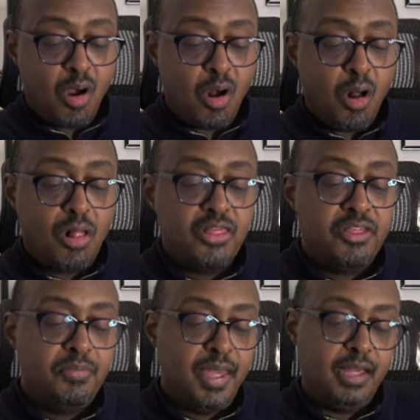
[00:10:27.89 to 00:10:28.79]
All the
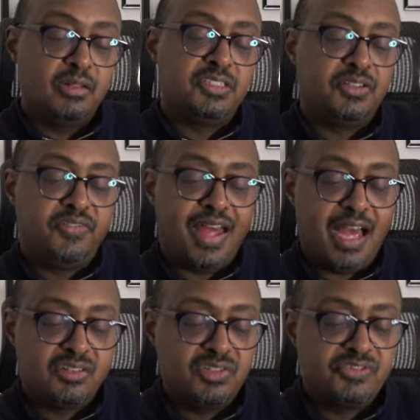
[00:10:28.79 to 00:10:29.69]
males of the
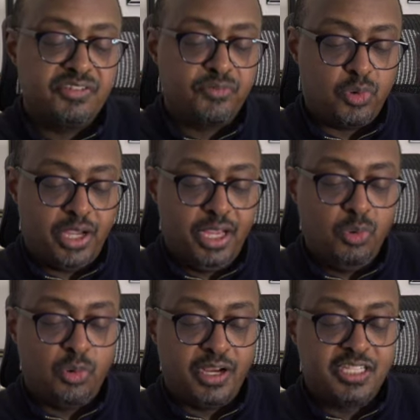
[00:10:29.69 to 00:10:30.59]
House of Savoy
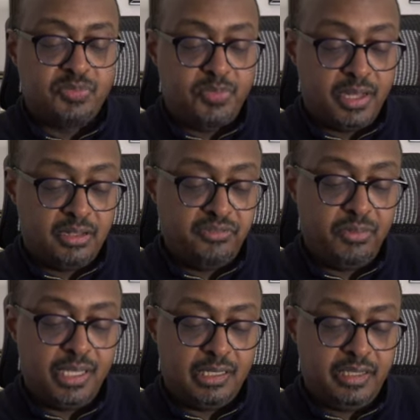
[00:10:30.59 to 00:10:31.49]
were expelled from
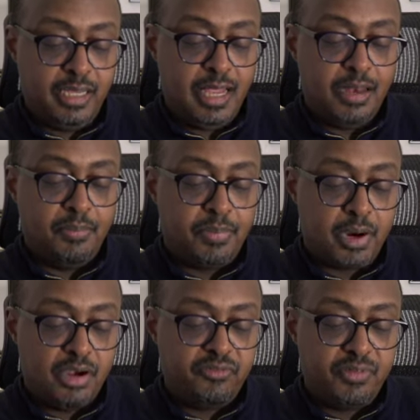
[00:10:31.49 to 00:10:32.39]
Italy and
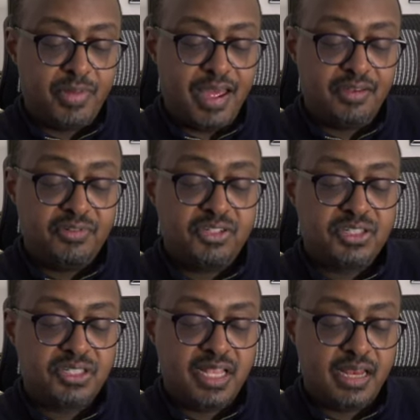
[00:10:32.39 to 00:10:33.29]
barred from ever
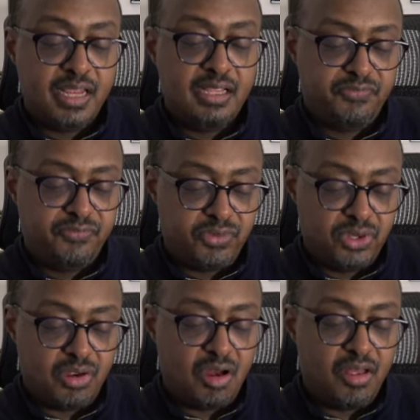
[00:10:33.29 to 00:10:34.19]
setting
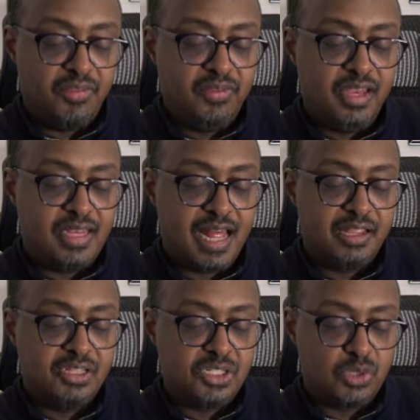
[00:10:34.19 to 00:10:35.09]
foot on
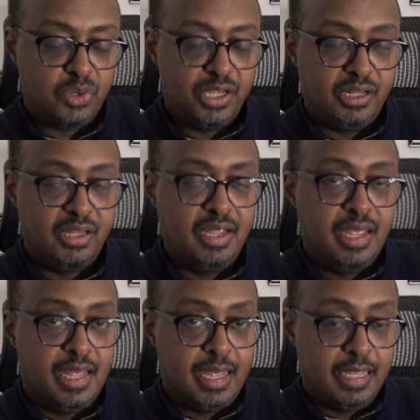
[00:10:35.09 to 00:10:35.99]
Italian soil
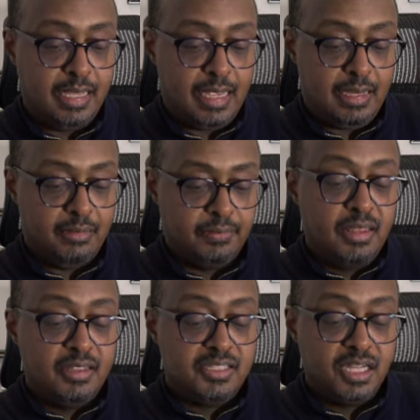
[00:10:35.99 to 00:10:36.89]
again.
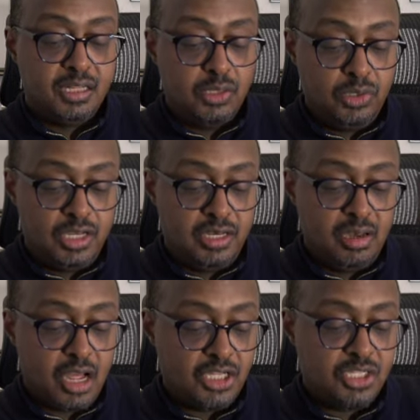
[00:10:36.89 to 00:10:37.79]
This included
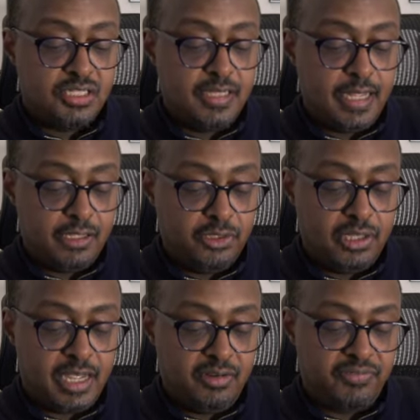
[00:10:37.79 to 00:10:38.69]
not just the elder
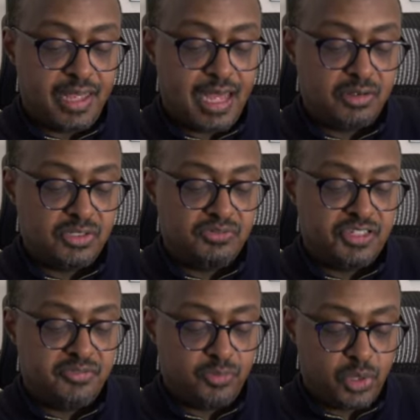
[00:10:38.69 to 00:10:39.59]
line of the House of
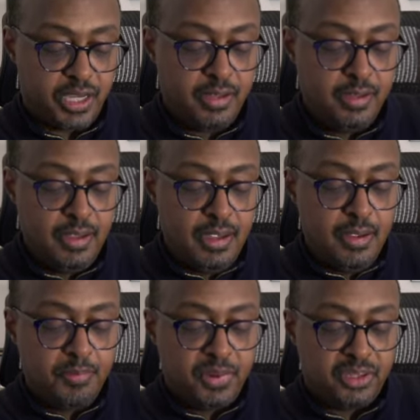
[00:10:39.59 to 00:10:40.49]
Savoy,
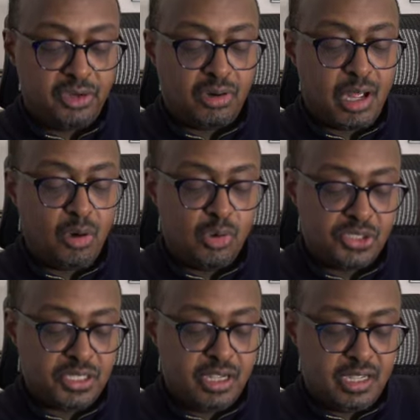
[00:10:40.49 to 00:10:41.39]
but their
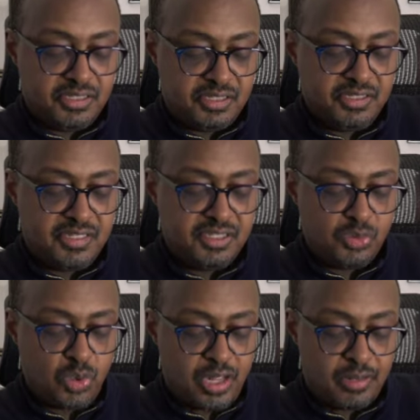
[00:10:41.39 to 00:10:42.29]
Aosta cousins as
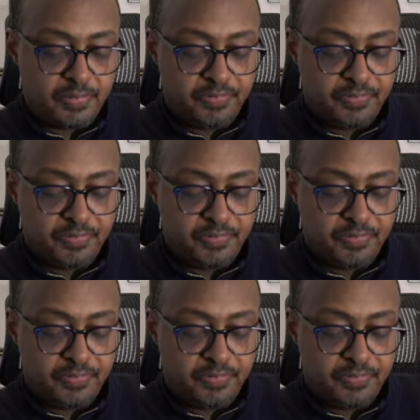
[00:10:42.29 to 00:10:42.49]
well.